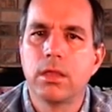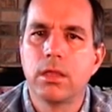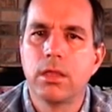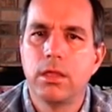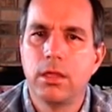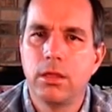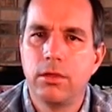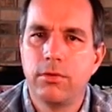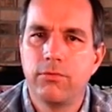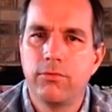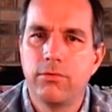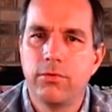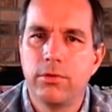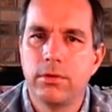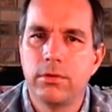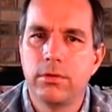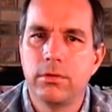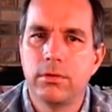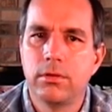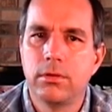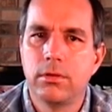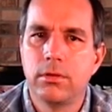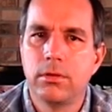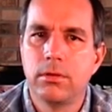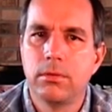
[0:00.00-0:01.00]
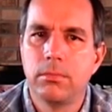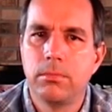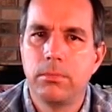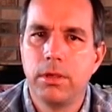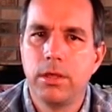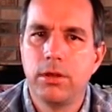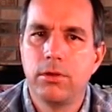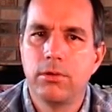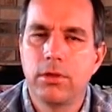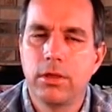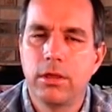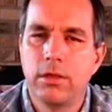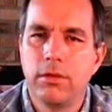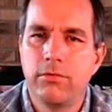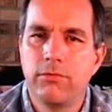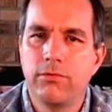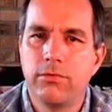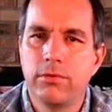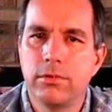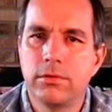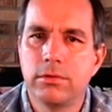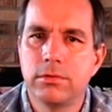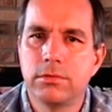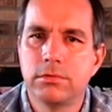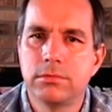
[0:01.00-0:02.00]
Guilford, Peter
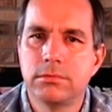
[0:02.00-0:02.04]
Guilford.